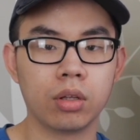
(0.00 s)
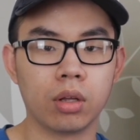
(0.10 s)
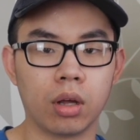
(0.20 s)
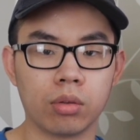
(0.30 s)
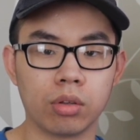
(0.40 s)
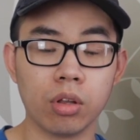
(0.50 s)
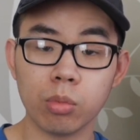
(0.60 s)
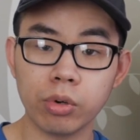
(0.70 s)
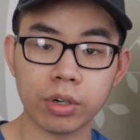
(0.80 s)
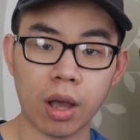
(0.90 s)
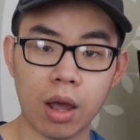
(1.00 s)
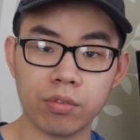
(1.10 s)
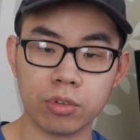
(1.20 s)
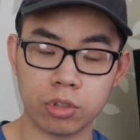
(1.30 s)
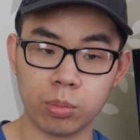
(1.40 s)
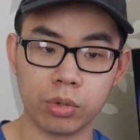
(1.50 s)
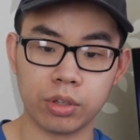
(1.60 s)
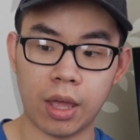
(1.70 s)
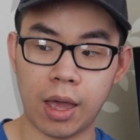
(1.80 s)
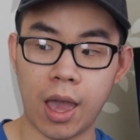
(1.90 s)
um, the number one con for someone
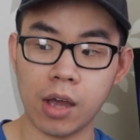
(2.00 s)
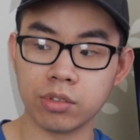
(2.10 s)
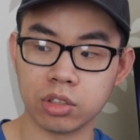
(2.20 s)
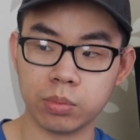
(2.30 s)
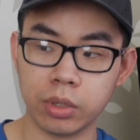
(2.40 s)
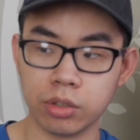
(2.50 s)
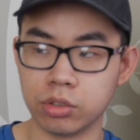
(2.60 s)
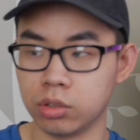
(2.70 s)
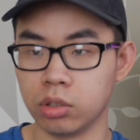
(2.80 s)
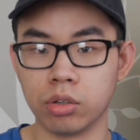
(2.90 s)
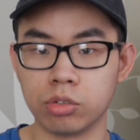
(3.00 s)
that has experience, you know,